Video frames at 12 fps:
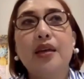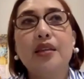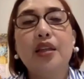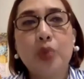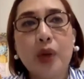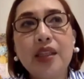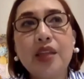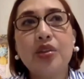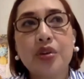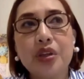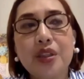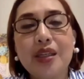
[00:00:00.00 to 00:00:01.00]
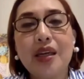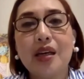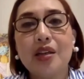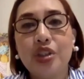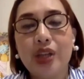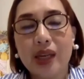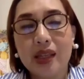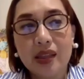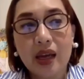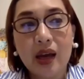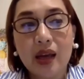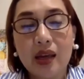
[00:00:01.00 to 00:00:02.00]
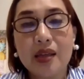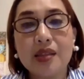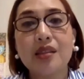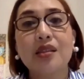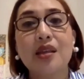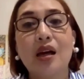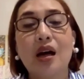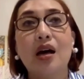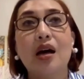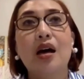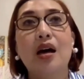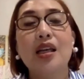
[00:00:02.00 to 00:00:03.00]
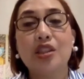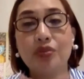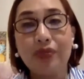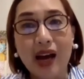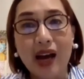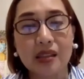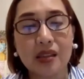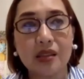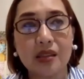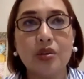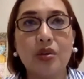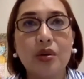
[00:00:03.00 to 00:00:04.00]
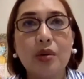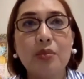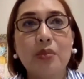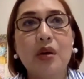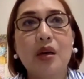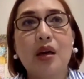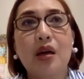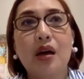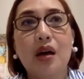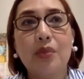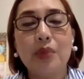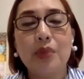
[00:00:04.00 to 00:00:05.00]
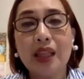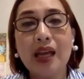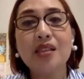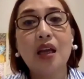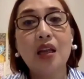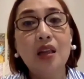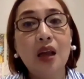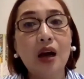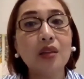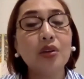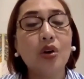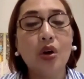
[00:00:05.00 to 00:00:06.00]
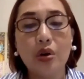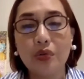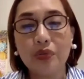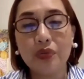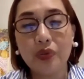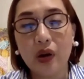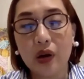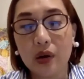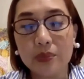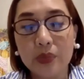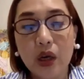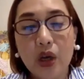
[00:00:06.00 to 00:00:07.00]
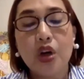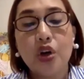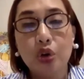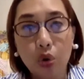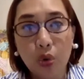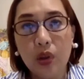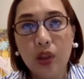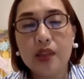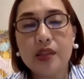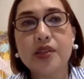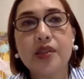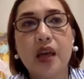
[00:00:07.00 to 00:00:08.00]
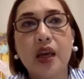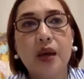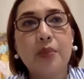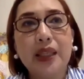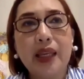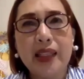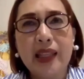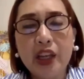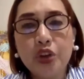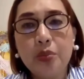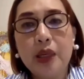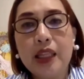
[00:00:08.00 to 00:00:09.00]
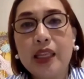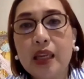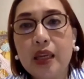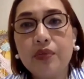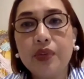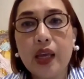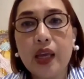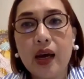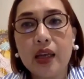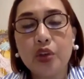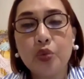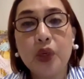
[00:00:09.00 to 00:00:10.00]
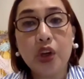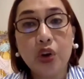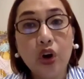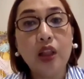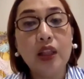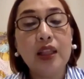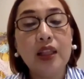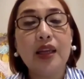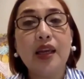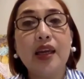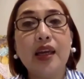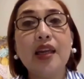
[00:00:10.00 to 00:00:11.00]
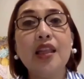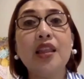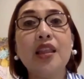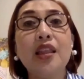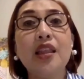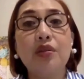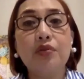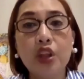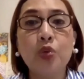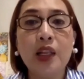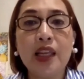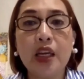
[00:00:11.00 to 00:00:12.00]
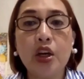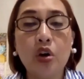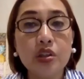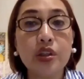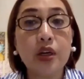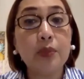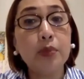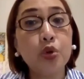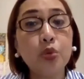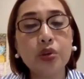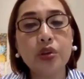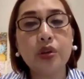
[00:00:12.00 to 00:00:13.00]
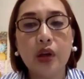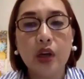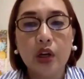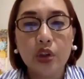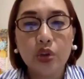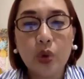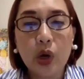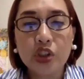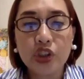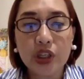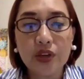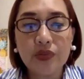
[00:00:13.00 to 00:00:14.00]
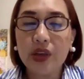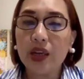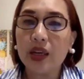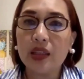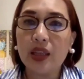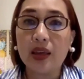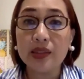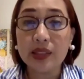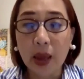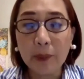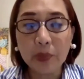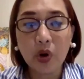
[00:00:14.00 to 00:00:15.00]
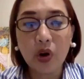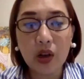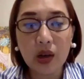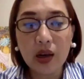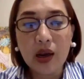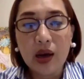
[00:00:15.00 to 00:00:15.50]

The 2030 agenda is vast. It has a lot of goals. But I'd like to believe that we all individually contribute to achieving it. Example,